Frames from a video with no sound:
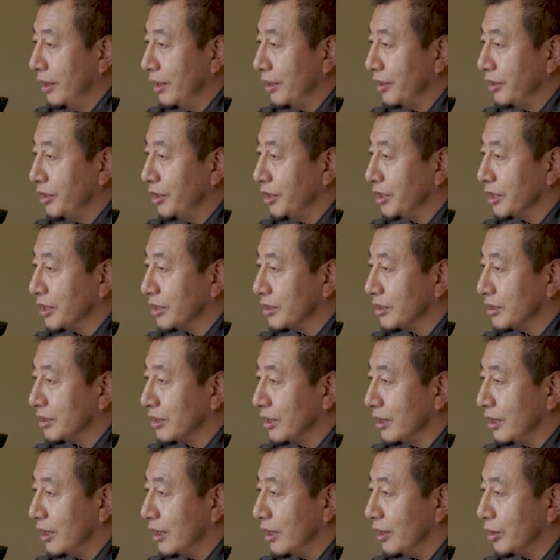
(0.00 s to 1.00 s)
teachers
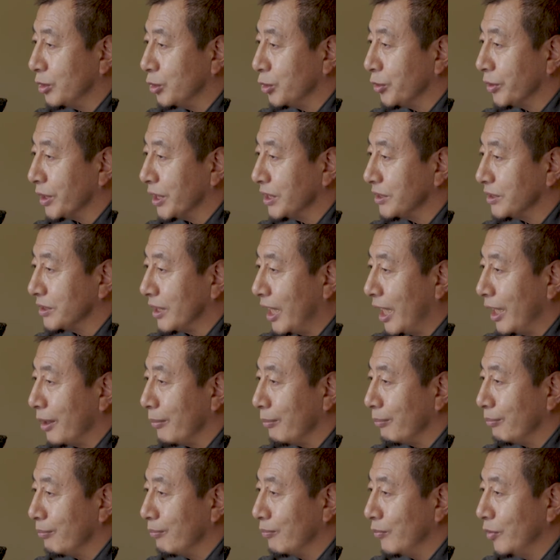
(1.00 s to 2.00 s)
during his
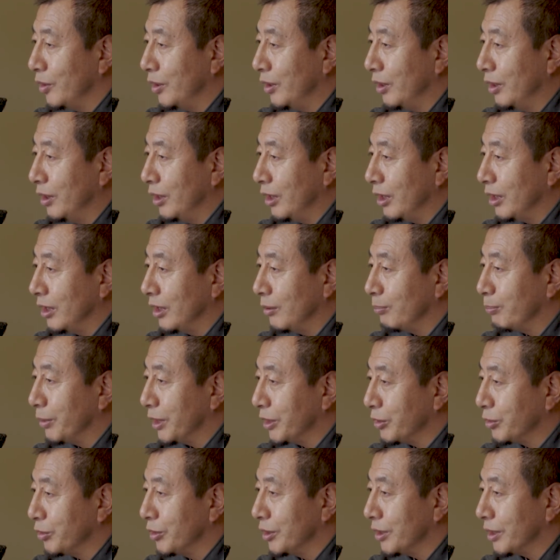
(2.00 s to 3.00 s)
time, in
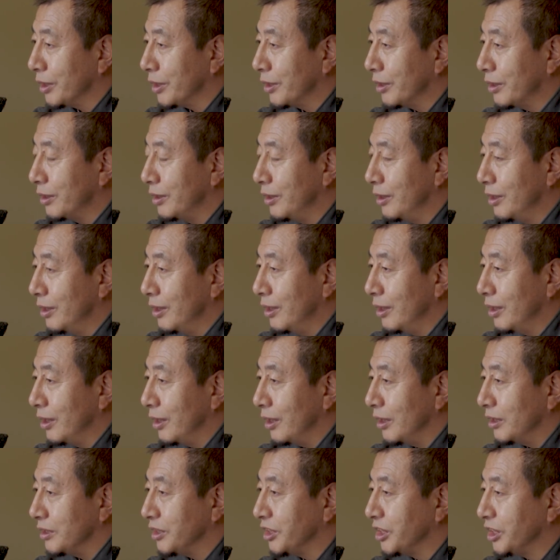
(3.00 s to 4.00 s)
particular
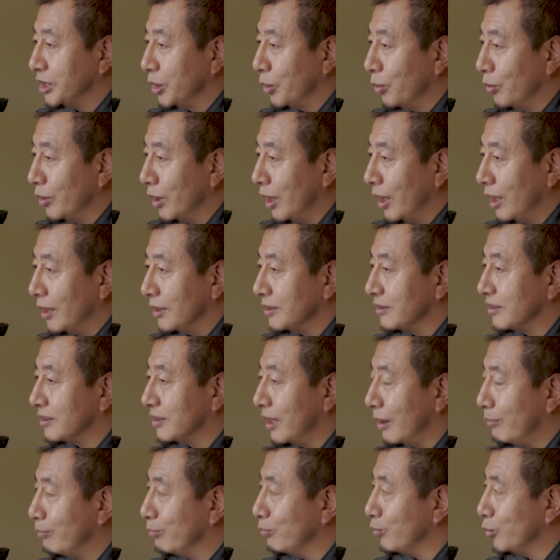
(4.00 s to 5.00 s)
Seola
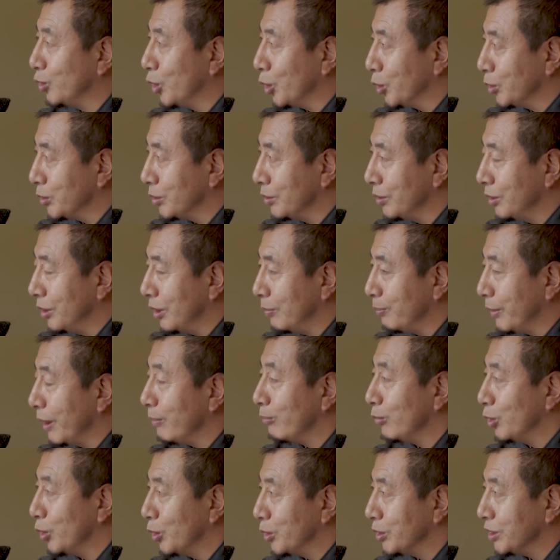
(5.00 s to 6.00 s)
Tsam
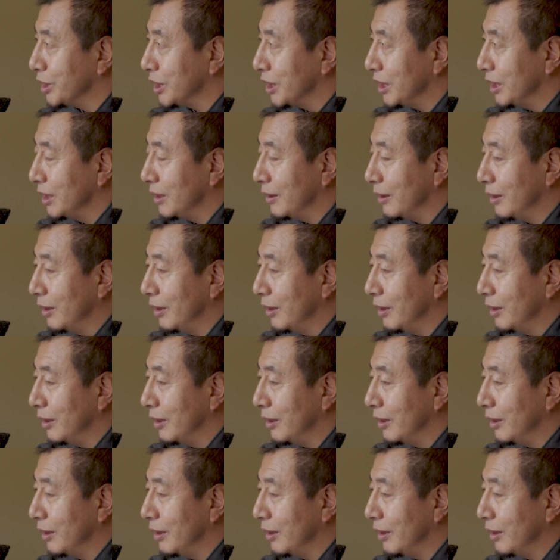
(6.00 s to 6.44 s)
Pem Doji.